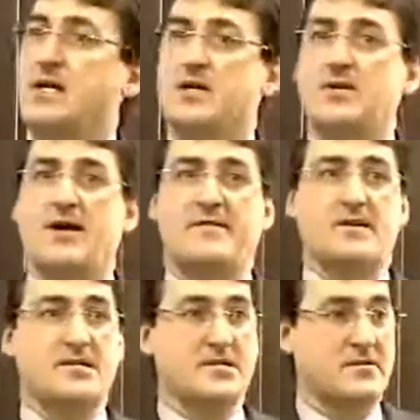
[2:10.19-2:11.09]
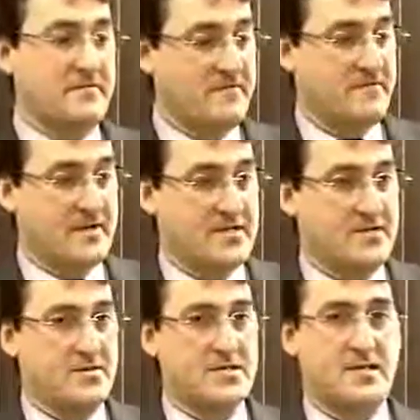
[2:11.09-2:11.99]
you have conservative
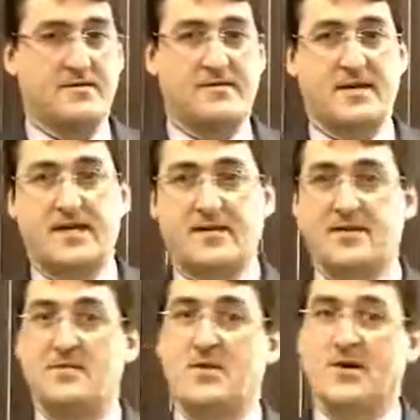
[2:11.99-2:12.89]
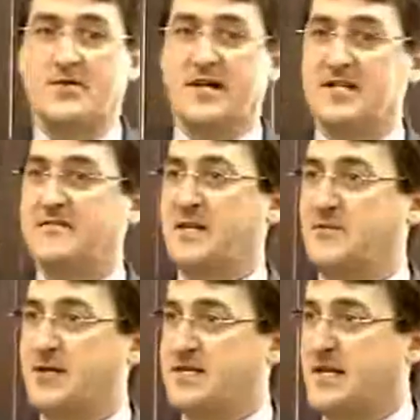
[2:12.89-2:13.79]
investors that think that they're more aggressive and they
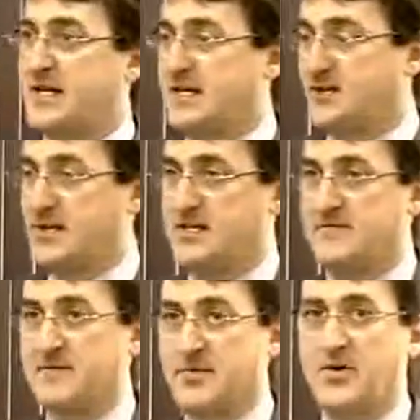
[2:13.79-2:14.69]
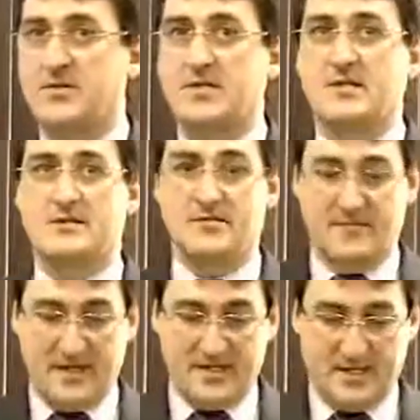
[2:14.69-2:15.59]
want to take an aggressive approach to their
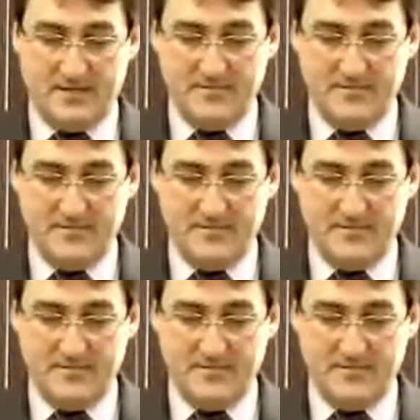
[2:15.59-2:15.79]
investing.